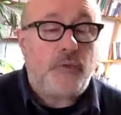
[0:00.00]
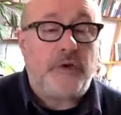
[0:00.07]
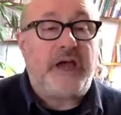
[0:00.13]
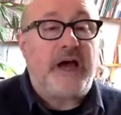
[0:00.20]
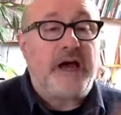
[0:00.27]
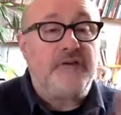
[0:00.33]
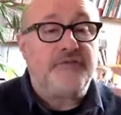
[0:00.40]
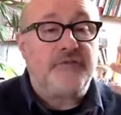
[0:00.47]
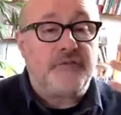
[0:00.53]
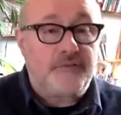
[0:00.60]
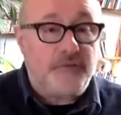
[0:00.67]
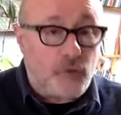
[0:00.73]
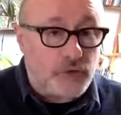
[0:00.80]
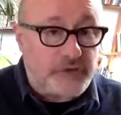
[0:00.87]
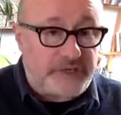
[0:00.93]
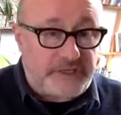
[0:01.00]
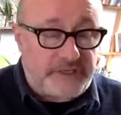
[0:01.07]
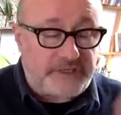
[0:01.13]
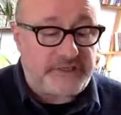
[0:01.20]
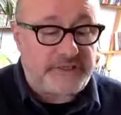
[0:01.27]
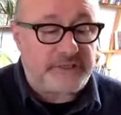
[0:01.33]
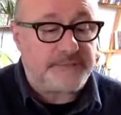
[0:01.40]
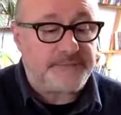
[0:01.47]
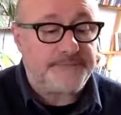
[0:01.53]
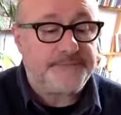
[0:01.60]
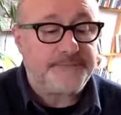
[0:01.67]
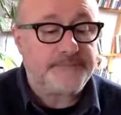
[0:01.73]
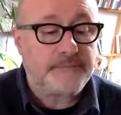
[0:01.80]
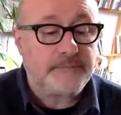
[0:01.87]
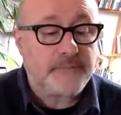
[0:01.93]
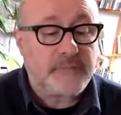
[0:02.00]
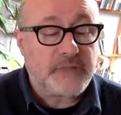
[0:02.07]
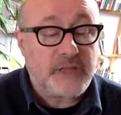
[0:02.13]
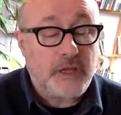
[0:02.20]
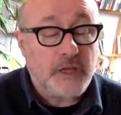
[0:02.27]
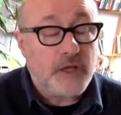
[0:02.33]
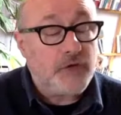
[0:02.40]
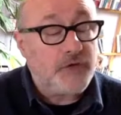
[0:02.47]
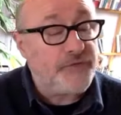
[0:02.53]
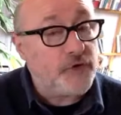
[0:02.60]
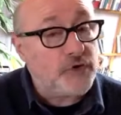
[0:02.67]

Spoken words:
we have 4 keys. The